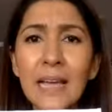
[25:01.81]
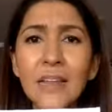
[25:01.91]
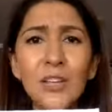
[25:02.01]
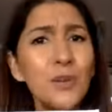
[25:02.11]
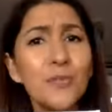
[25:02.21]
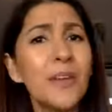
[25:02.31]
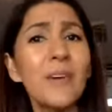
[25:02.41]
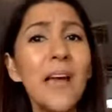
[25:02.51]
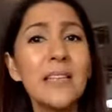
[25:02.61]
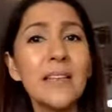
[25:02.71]
And you've never
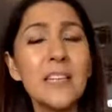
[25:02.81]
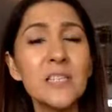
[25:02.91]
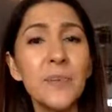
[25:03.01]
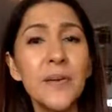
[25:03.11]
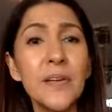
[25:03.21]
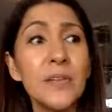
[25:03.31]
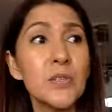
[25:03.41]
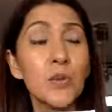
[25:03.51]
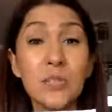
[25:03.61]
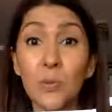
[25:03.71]
had that experience,
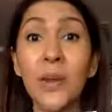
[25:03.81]
or someone